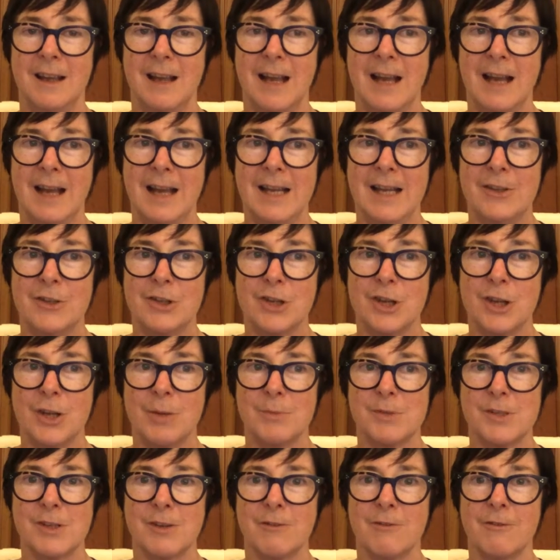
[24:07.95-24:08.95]
uh, in
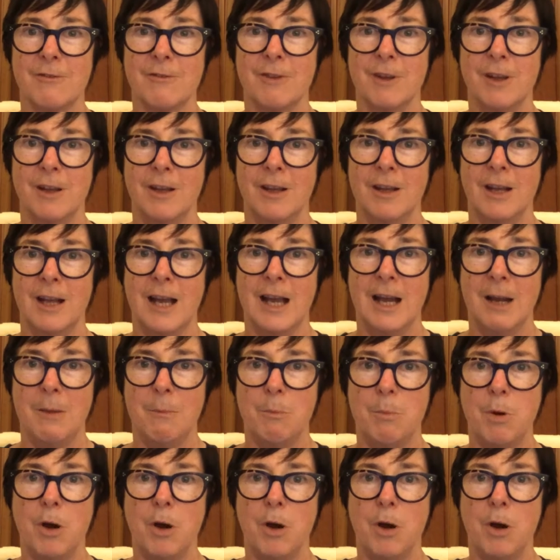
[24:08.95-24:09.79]
terms of uh,